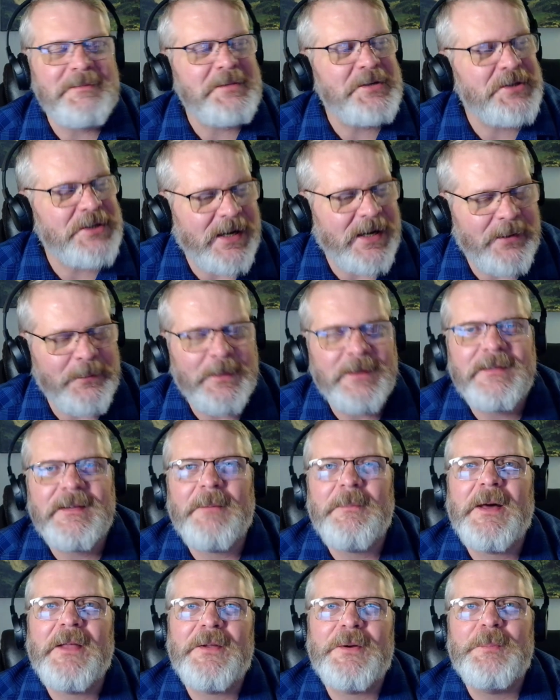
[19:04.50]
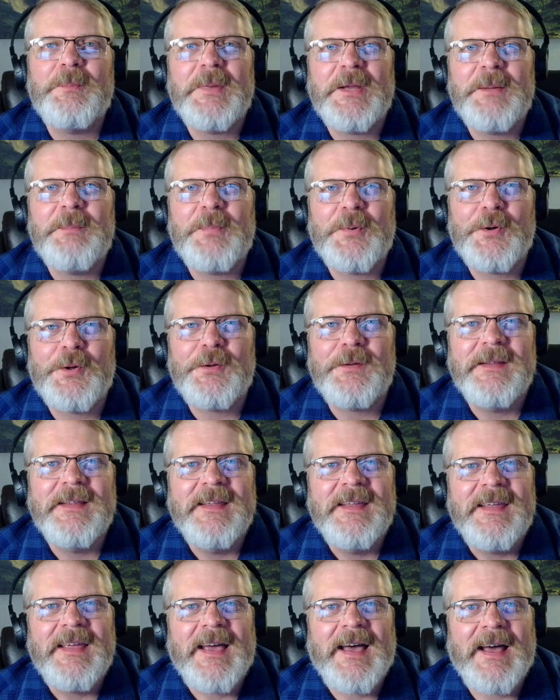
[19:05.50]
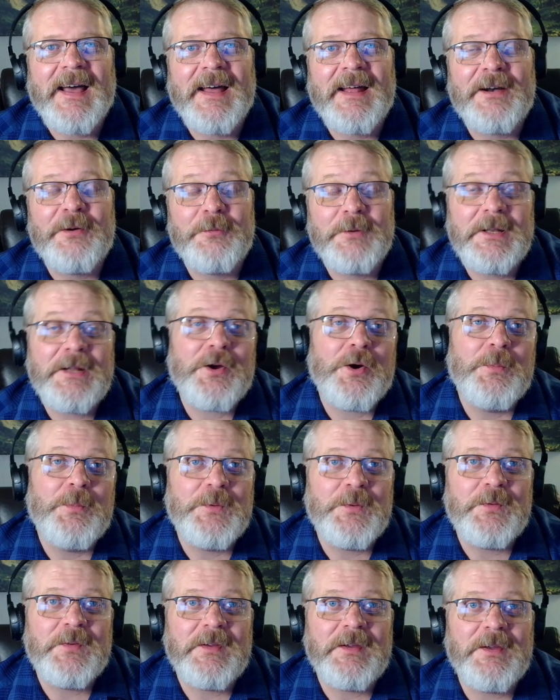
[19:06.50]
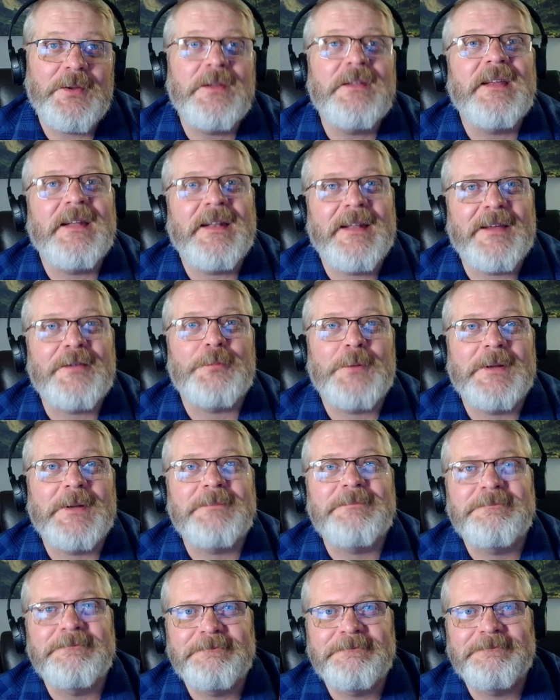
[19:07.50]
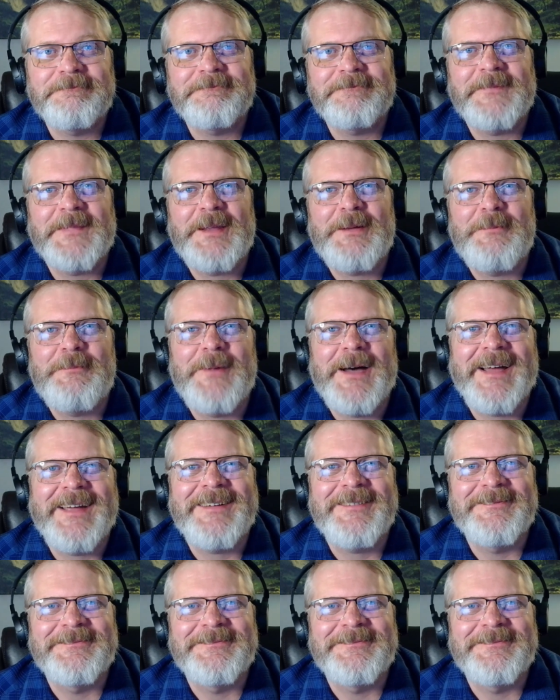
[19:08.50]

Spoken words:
share with some other people, and really hope to see you in the next one. Bye.